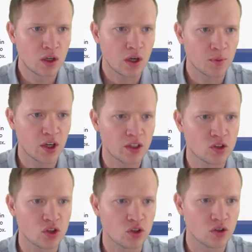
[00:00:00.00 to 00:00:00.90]
I'm going
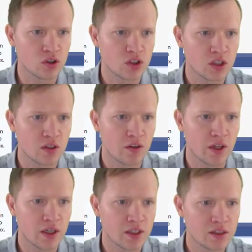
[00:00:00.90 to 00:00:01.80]
to use
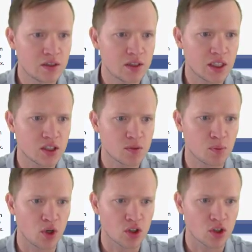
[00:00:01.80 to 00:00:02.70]
the text
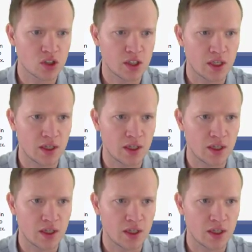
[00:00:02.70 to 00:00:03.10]
box